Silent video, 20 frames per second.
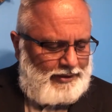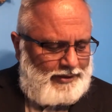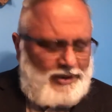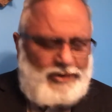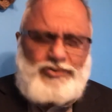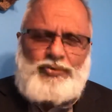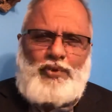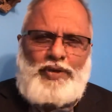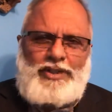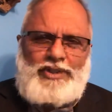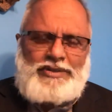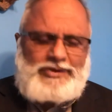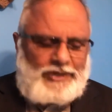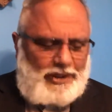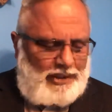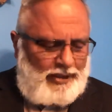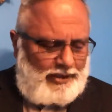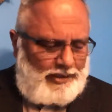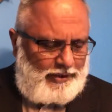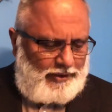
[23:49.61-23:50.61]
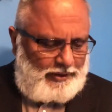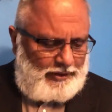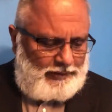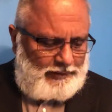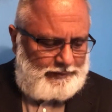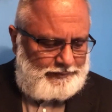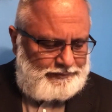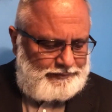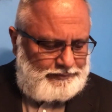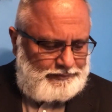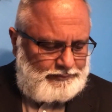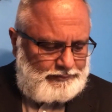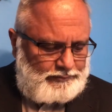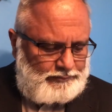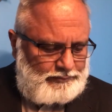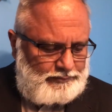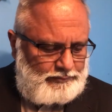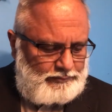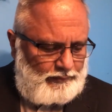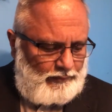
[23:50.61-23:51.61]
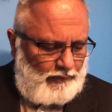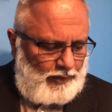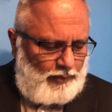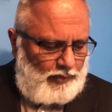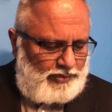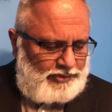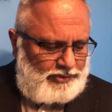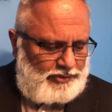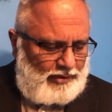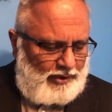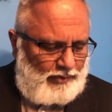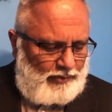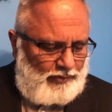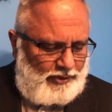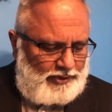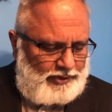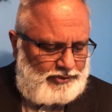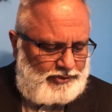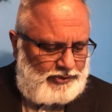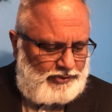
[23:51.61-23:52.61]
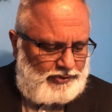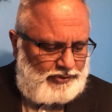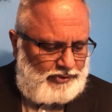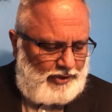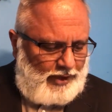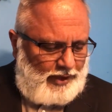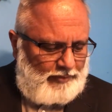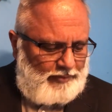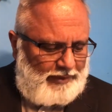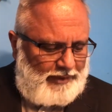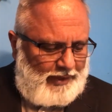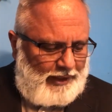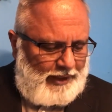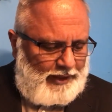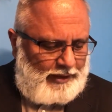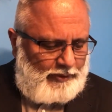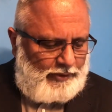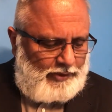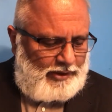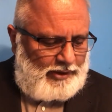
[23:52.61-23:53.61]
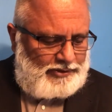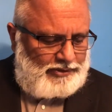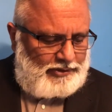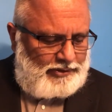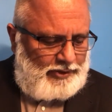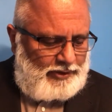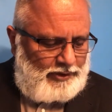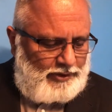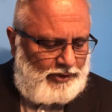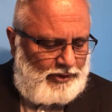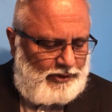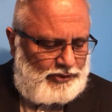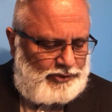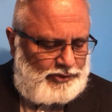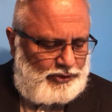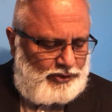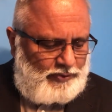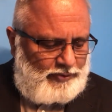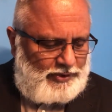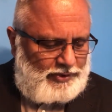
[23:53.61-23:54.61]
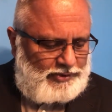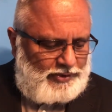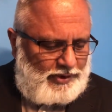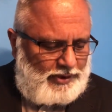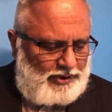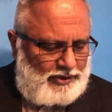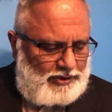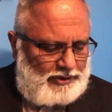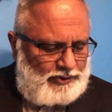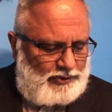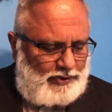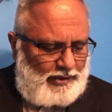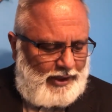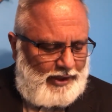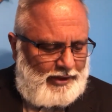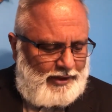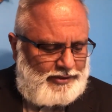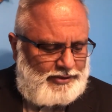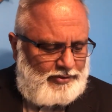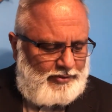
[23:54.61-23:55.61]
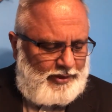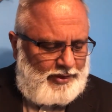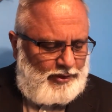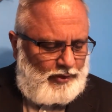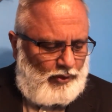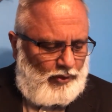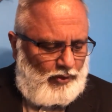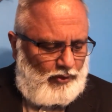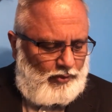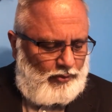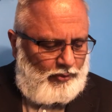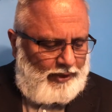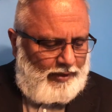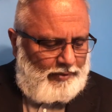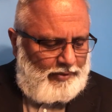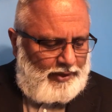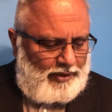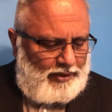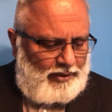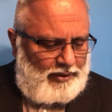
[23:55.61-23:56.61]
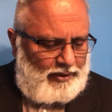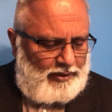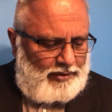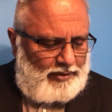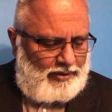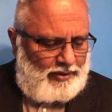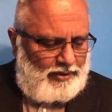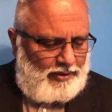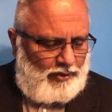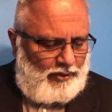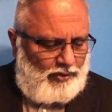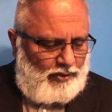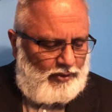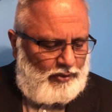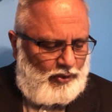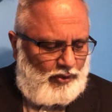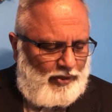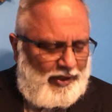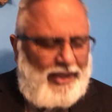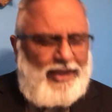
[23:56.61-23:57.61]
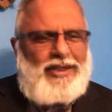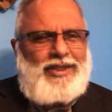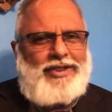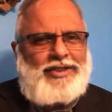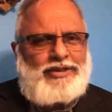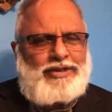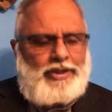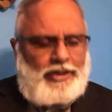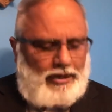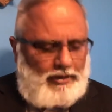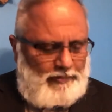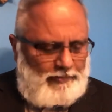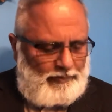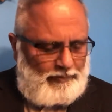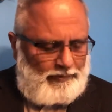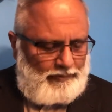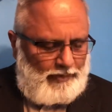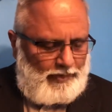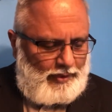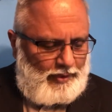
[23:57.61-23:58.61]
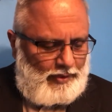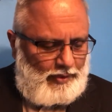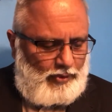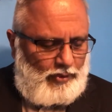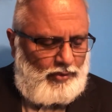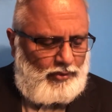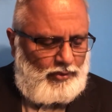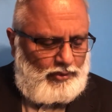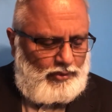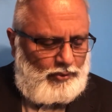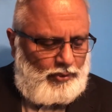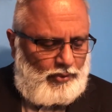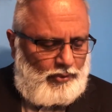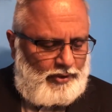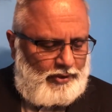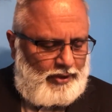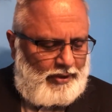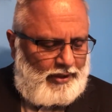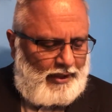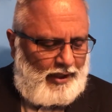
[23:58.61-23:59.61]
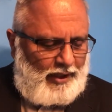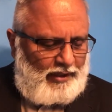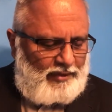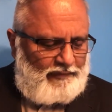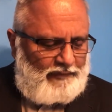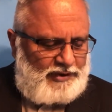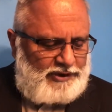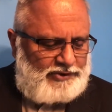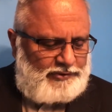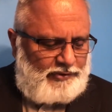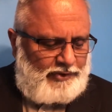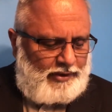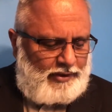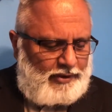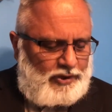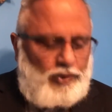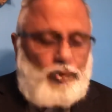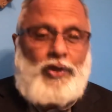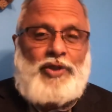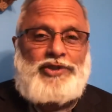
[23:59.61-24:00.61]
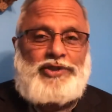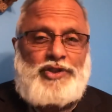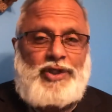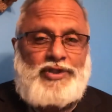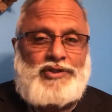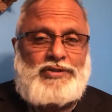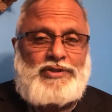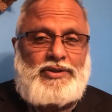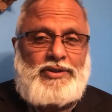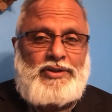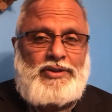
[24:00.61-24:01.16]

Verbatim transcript: That's what he's saying here. Would you, not, would you not be angry with us until you consume us so that there should be no remnant, no any escape? O oh Lord, the God of Israel, you are just.